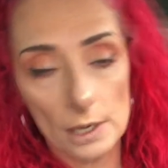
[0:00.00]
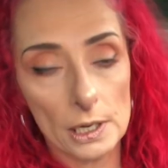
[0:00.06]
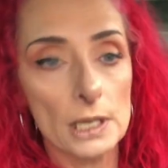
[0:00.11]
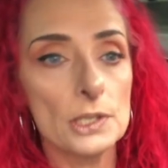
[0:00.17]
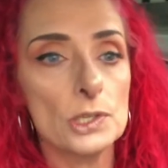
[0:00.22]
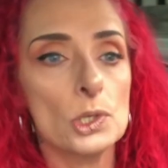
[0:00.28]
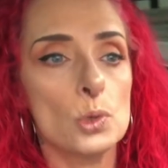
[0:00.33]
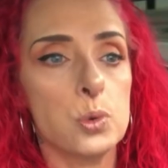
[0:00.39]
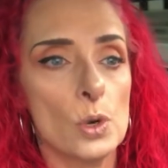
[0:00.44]

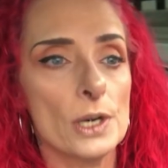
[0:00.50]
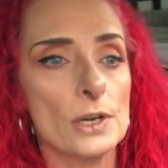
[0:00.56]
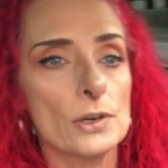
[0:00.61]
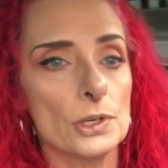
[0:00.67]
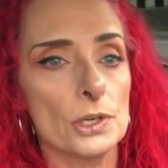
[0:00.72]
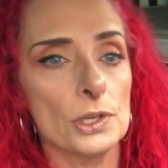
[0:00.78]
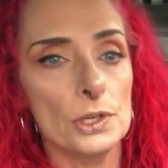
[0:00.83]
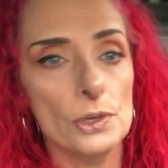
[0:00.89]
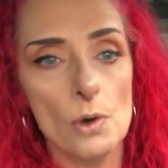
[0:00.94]
Because
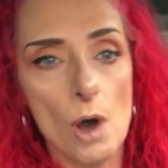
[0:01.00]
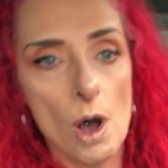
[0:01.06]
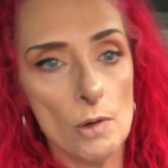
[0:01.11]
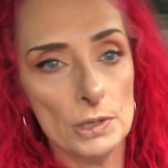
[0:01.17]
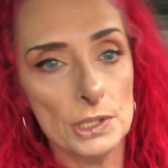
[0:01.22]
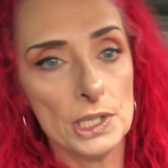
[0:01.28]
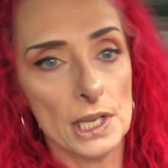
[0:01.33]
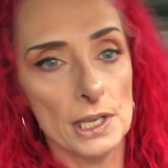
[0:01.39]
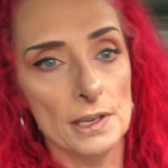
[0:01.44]
Twitter, you
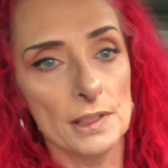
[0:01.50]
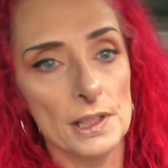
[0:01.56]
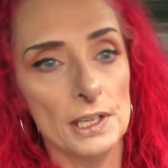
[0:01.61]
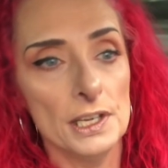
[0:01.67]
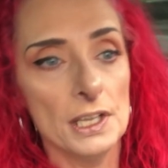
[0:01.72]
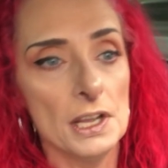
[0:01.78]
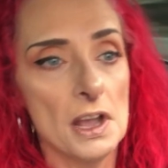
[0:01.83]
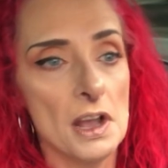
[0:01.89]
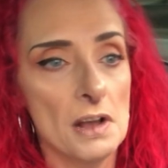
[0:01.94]
always get in the
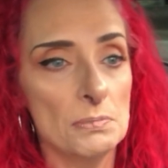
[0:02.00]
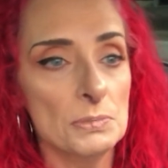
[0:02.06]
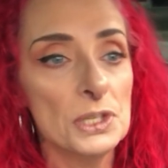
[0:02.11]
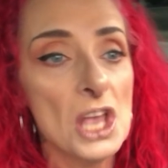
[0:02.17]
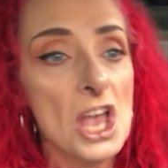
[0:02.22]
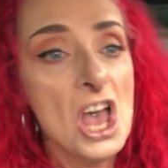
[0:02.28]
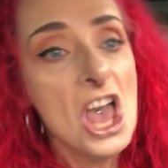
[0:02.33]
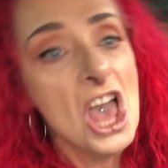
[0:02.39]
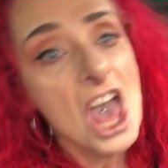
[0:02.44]
DMs,
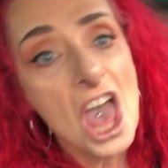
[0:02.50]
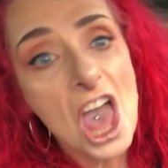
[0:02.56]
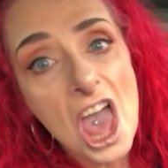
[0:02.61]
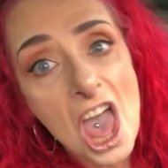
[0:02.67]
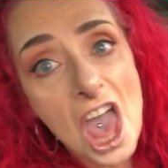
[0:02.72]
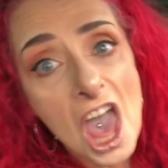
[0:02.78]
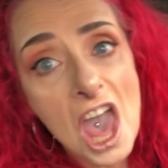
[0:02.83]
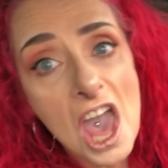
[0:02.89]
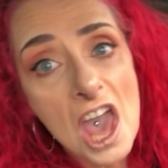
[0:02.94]

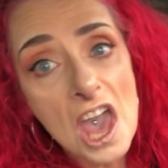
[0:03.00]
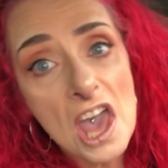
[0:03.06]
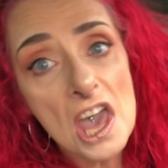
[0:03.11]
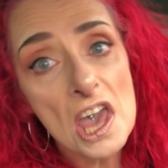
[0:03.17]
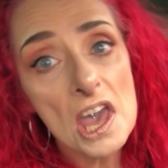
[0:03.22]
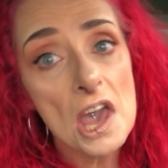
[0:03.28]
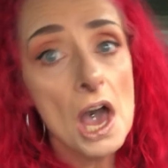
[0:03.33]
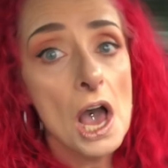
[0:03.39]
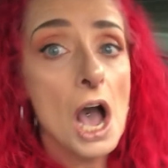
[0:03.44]

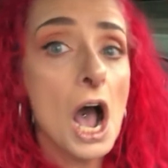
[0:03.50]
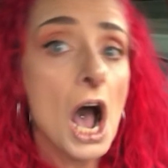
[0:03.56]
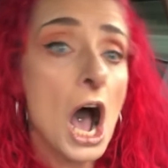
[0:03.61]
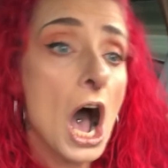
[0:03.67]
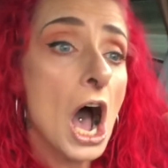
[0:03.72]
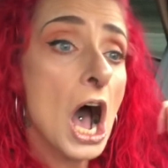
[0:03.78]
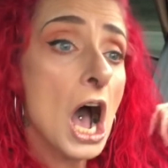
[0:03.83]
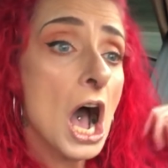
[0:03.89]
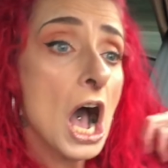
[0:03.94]
hey,
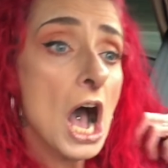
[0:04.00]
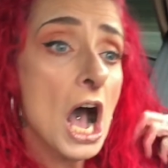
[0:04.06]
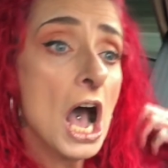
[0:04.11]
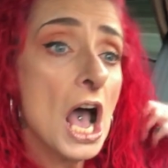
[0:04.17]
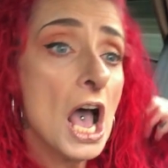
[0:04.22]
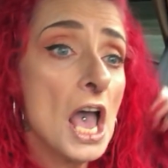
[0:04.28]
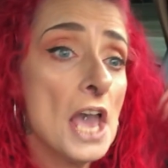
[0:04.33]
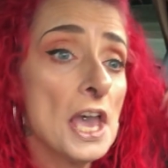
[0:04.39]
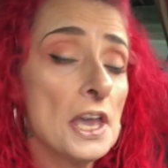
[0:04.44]

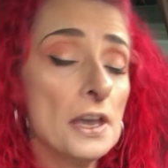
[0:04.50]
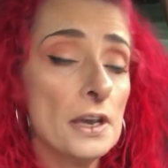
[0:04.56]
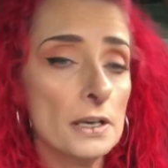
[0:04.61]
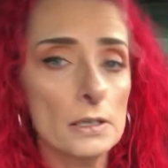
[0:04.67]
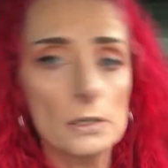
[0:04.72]
hi.